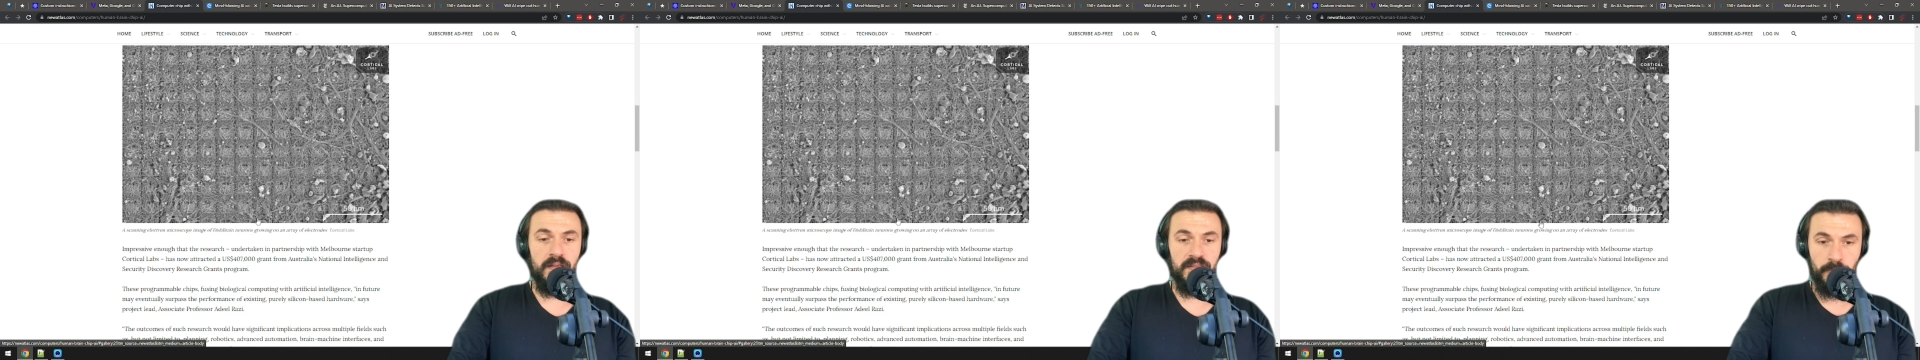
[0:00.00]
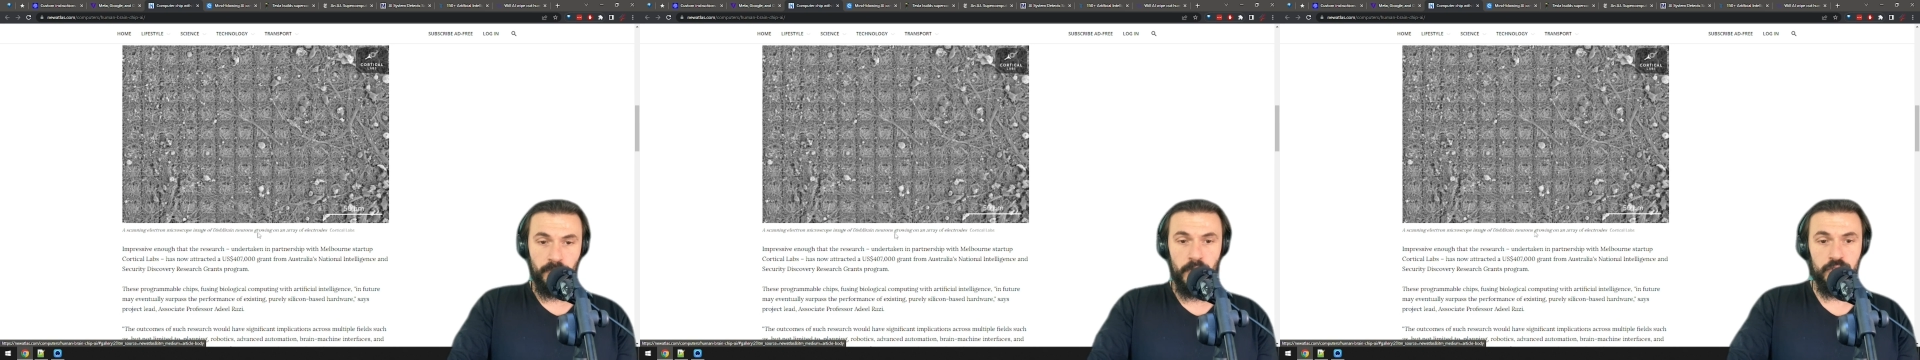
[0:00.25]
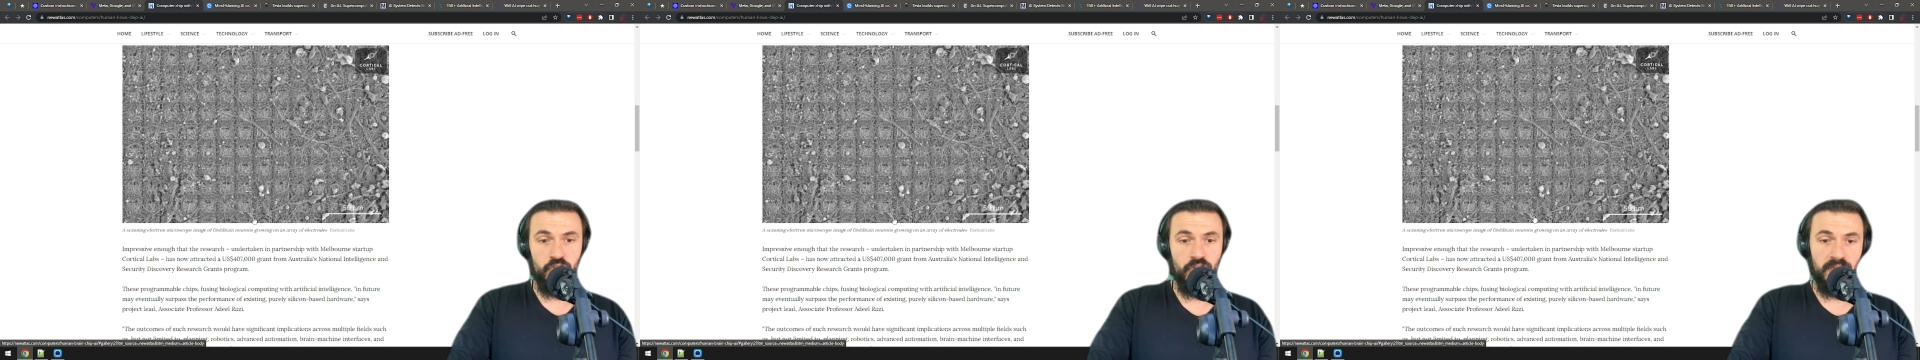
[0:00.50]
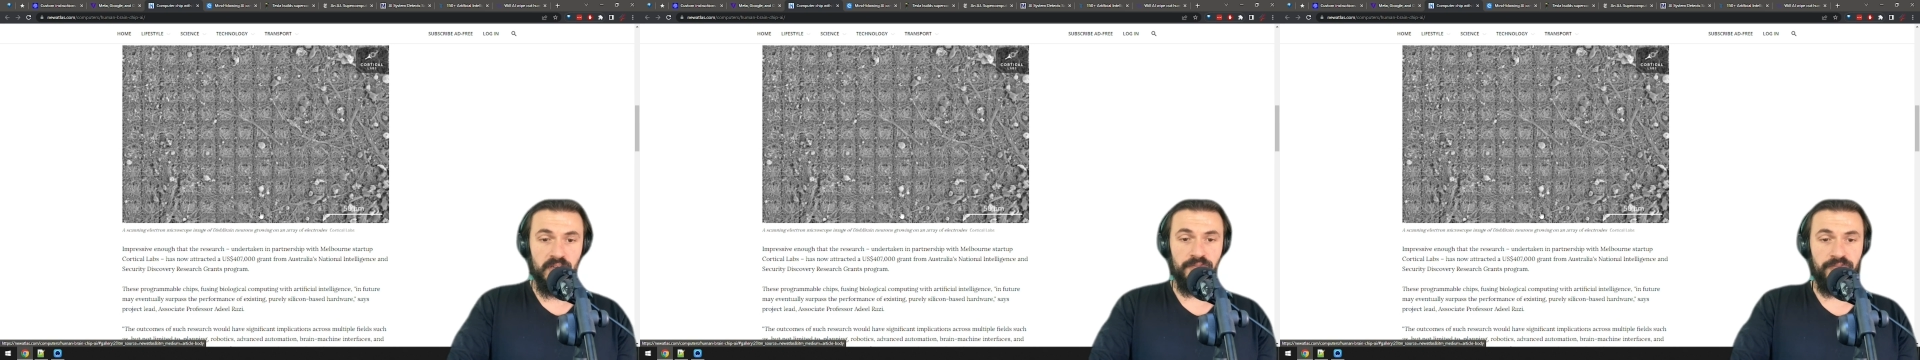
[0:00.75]
The project
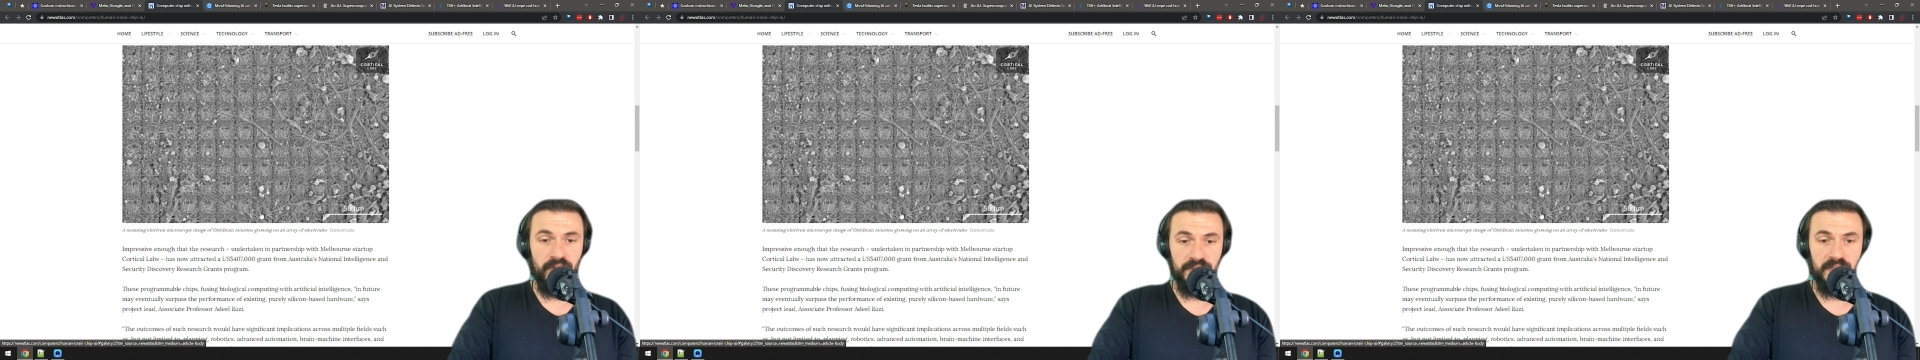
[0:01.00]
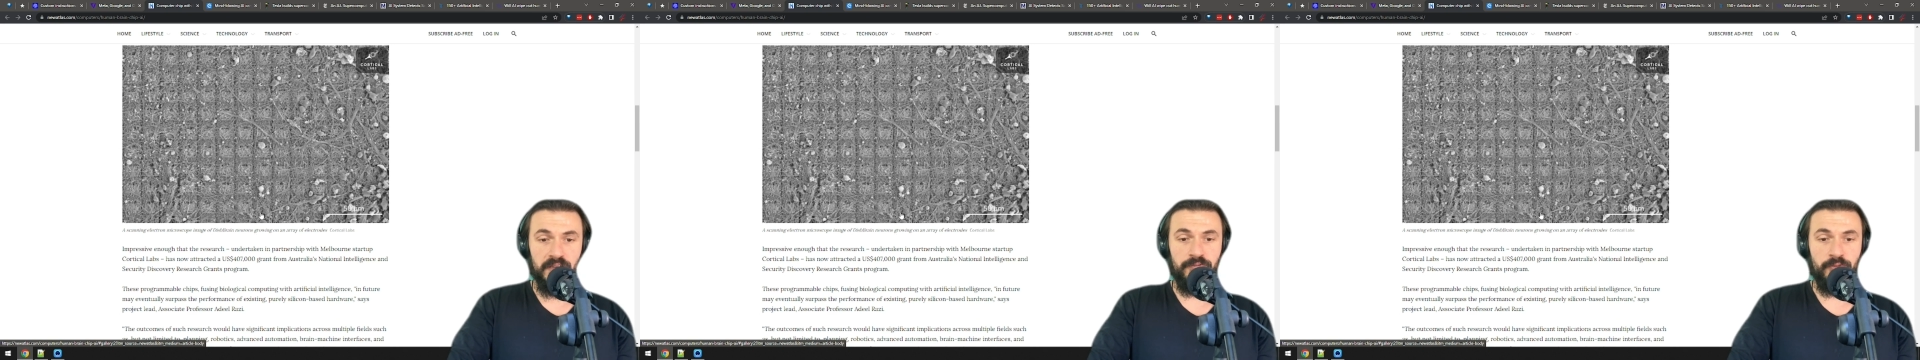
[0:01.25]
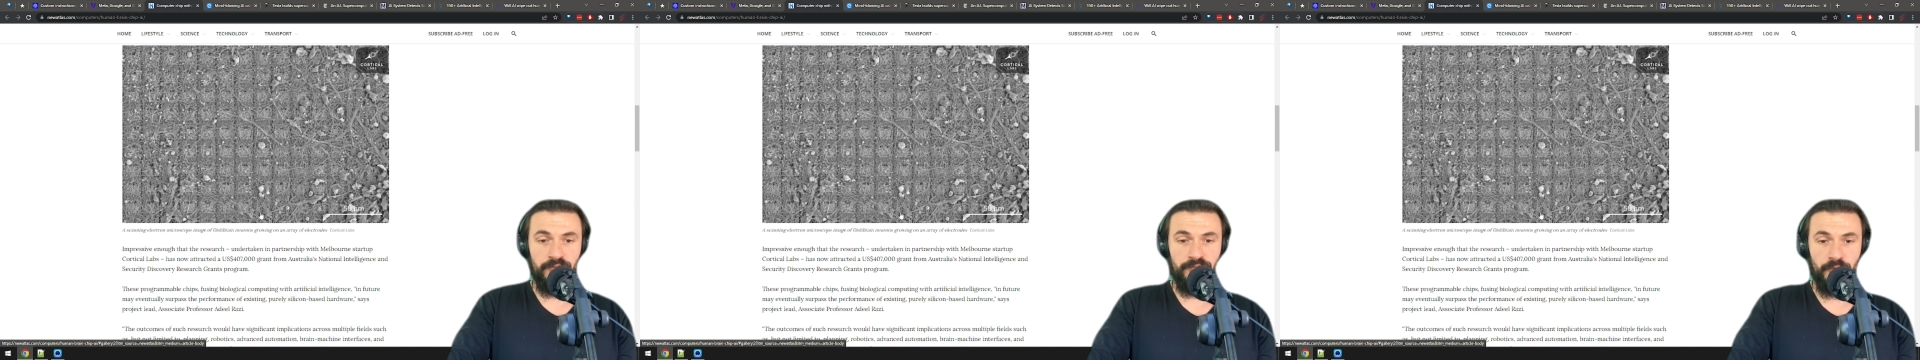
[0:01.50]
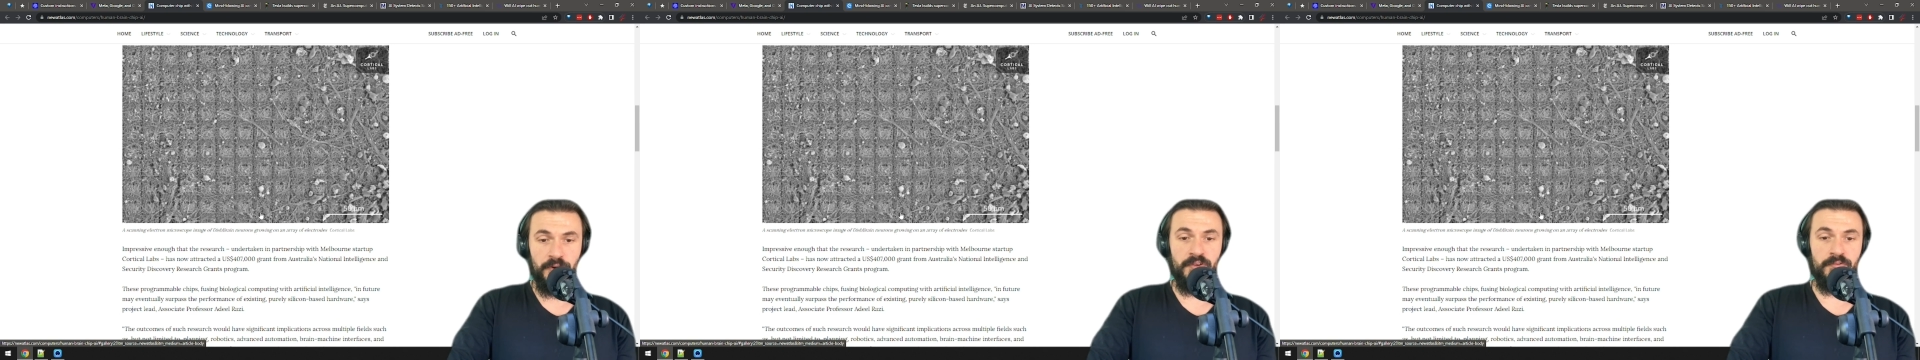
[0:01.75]
got funding for
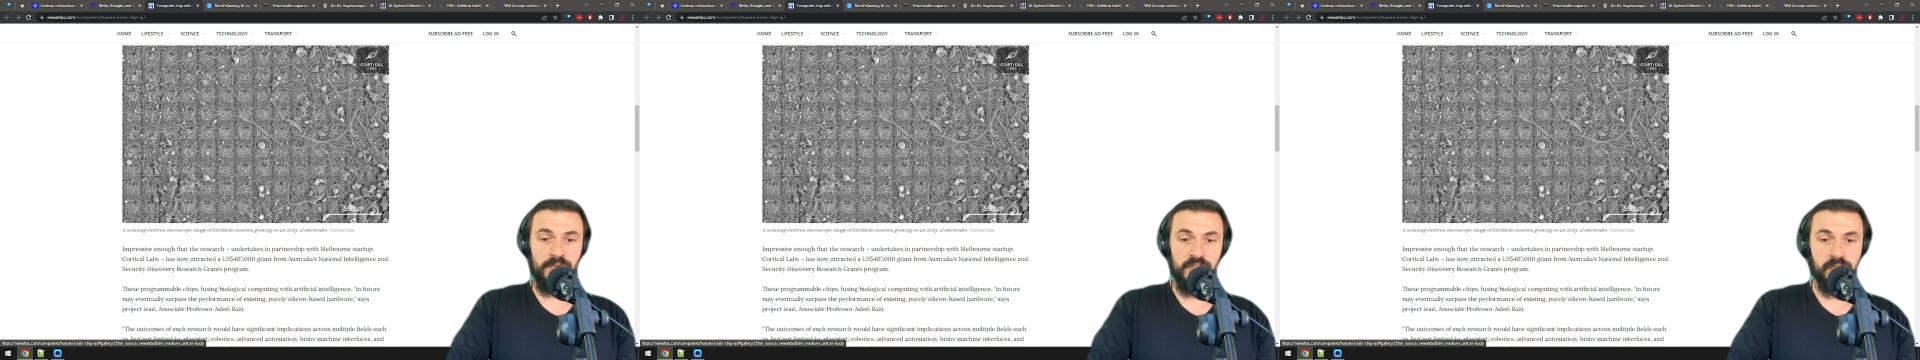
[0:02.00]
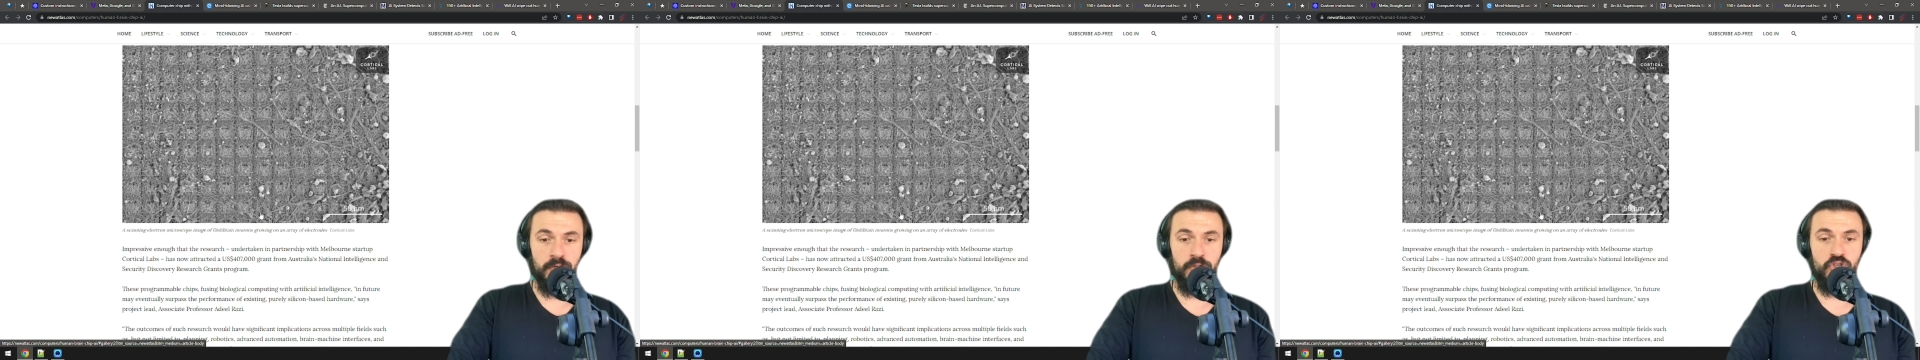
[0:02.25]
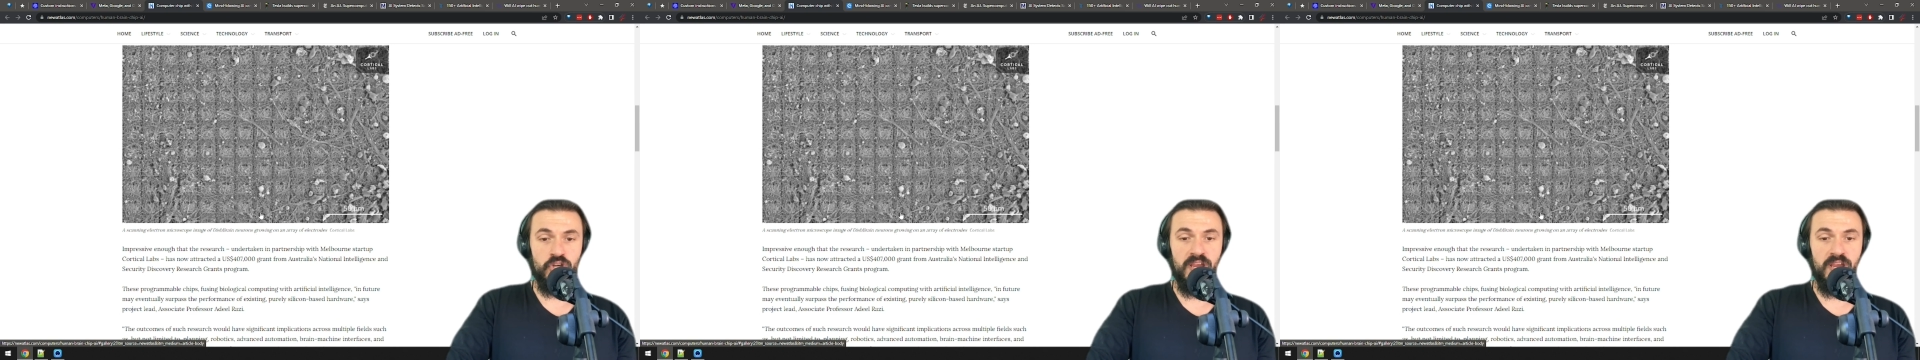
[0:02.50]
further research